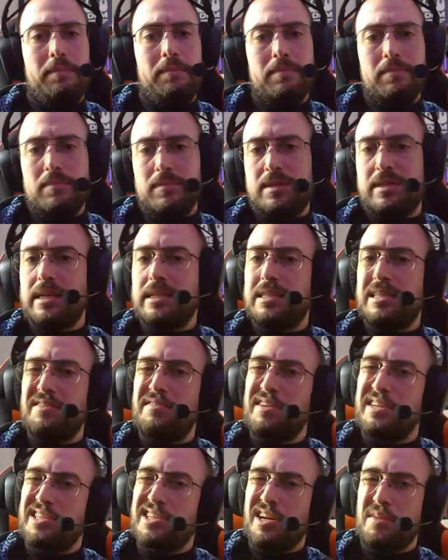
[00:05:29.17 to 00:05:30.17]

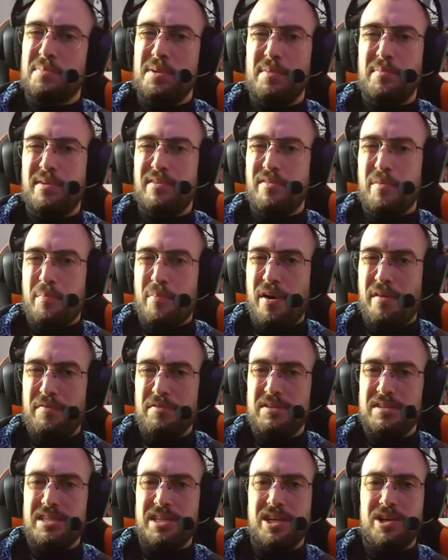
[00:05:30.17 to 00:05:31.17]
sensitivity is going to be a bit of a
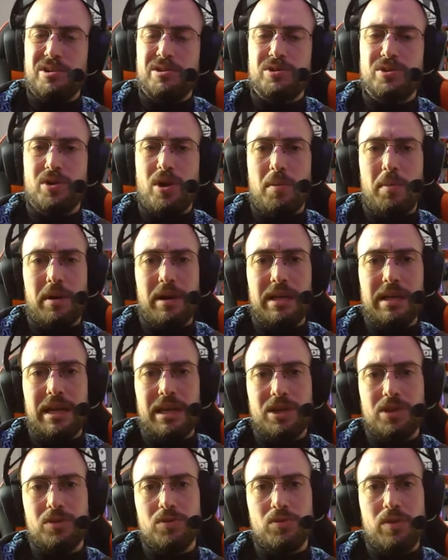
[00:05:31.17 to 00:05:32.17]
preference here, so I'm going to let
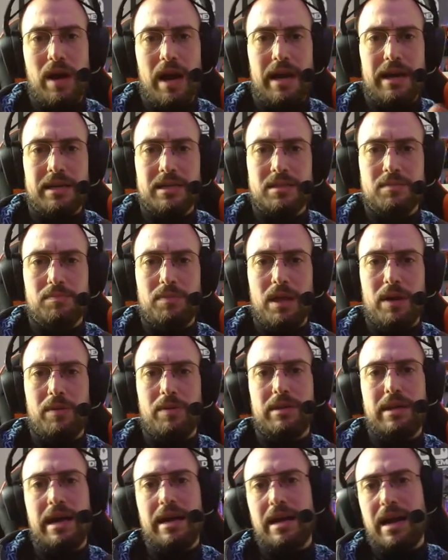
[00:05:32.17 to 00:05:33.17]
you guys play
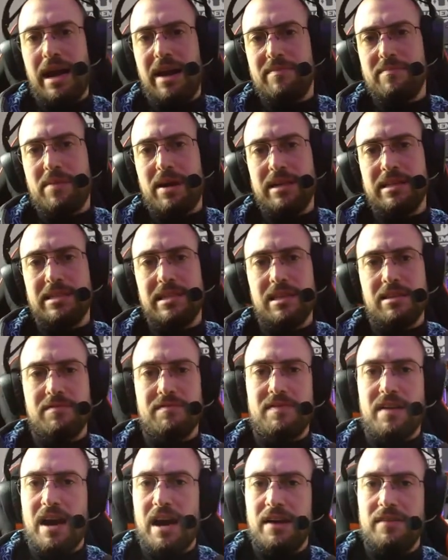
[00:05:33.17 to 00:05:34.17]
with that. I have mine set to
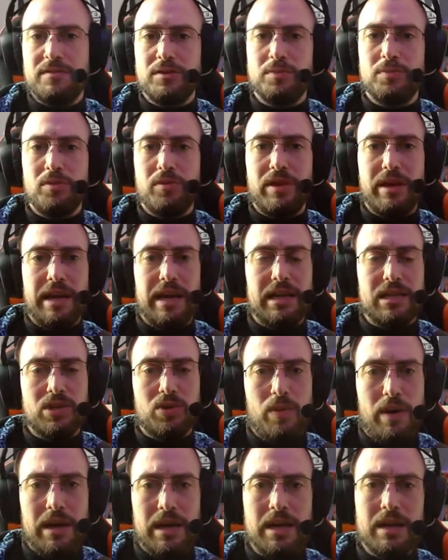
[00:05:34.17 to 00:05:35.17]
5, smoothing at
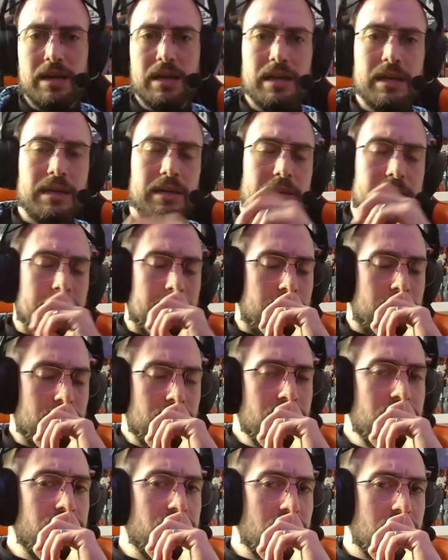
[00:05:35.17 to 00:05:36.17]
20.
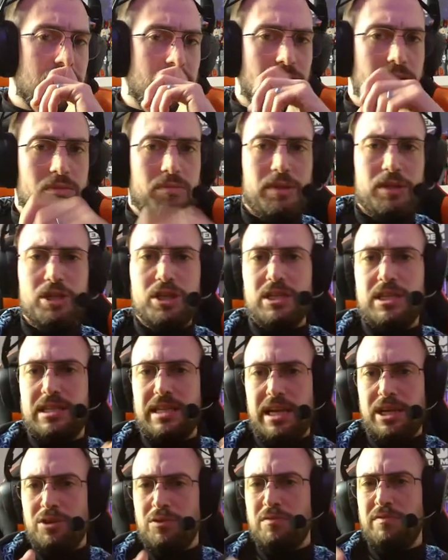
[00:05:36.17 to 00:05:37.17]
Excuse me, just
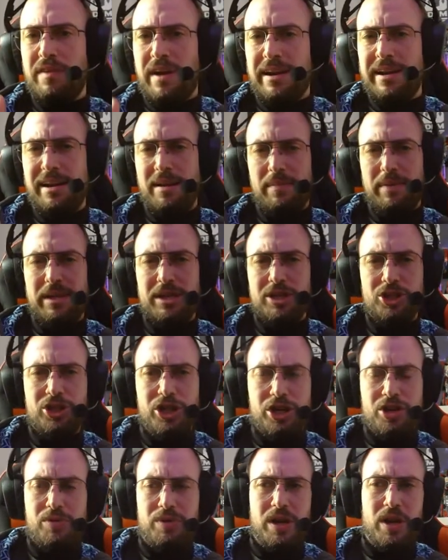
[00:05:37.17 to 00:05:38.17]
because I do find it a bit
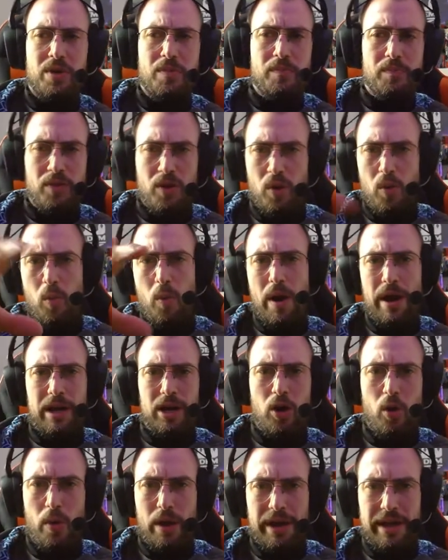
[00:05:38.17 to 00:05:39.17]
jittery when
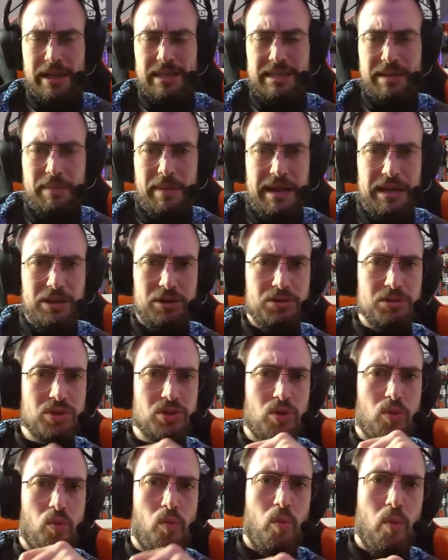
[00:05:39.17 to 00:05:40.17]
going into
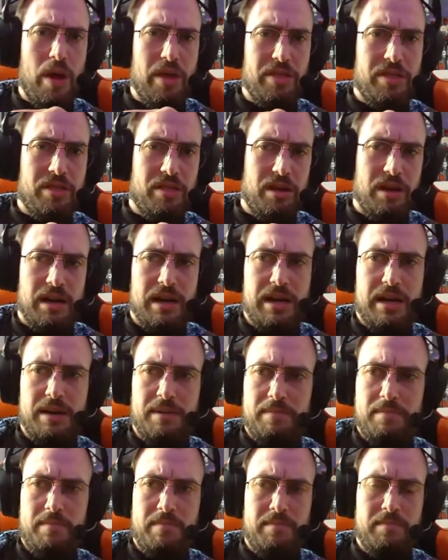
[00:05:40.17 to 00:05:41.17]
menus with
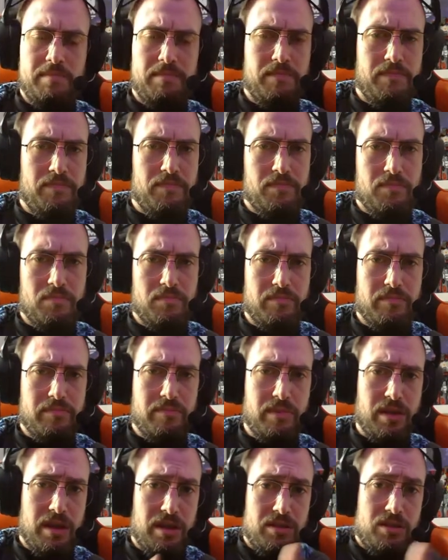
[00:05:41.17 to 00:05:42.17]
the
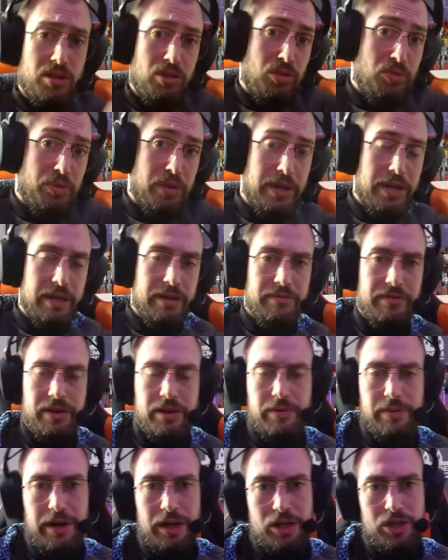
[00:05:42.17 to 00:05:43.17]
looting
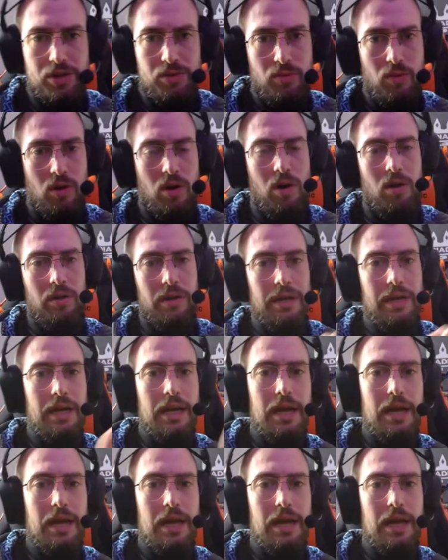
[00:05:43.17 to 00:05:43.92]
configuration, we'll call it,